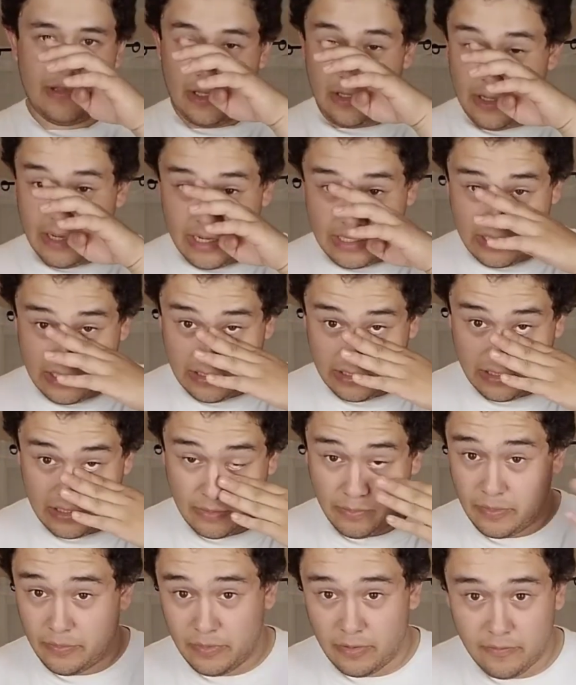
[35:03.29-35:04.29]
You guys need to
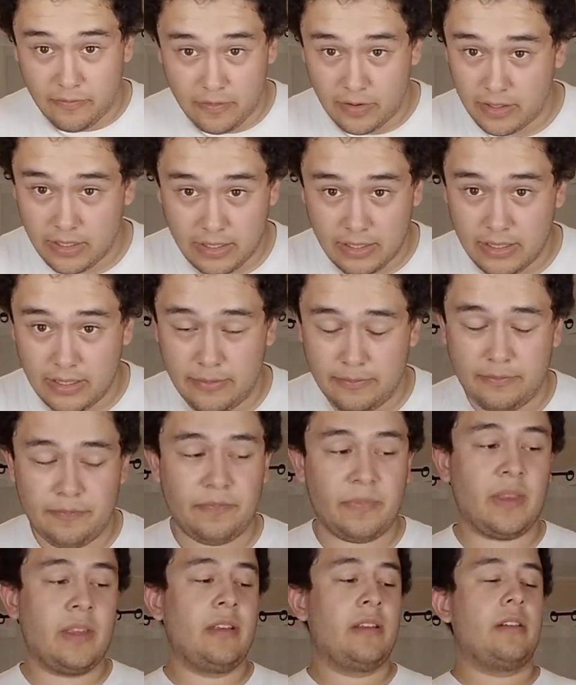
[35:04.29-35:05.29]
step up your fucking game.
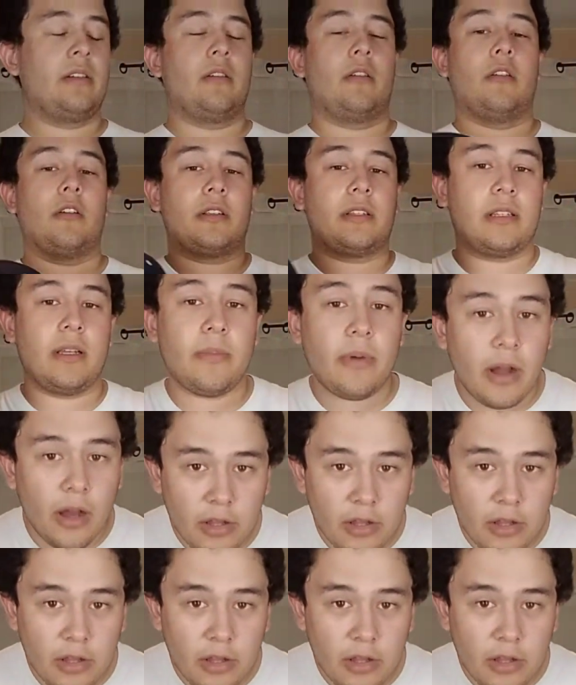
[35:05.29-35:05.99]
Or some